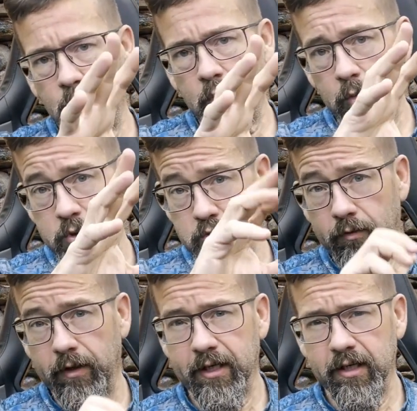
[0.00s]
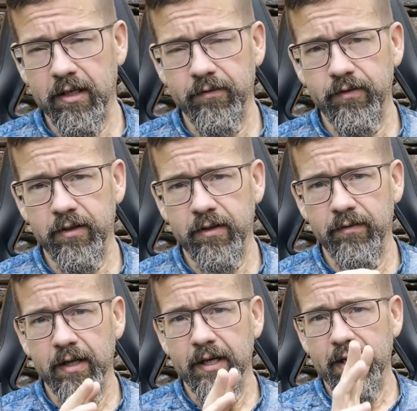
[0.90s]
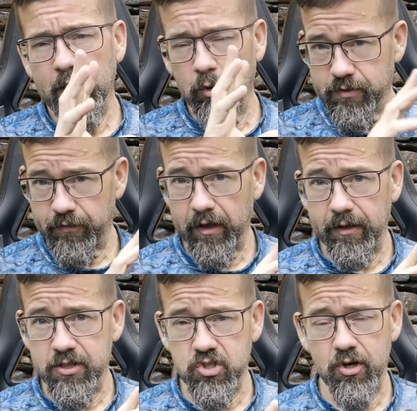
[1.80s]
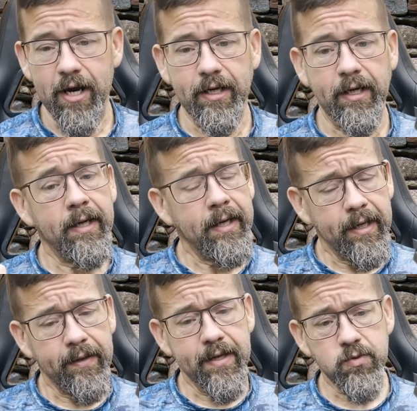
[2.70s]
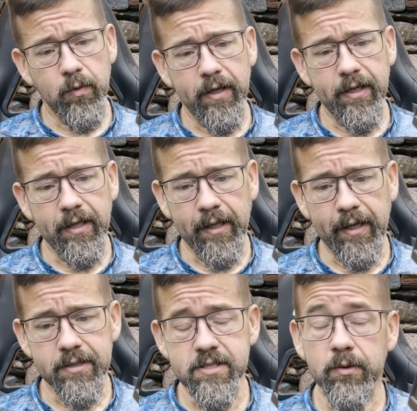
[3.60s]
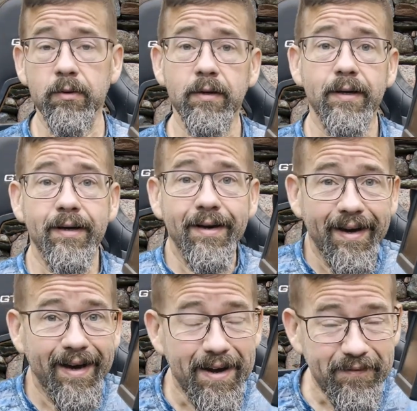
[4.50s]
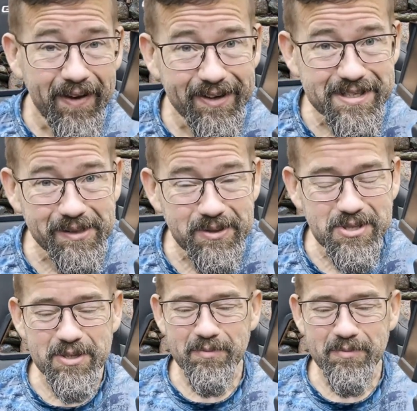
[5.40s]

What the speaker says: where it was reflecting off of, it was very distracting. And that's what I didn't like. So I found a solution to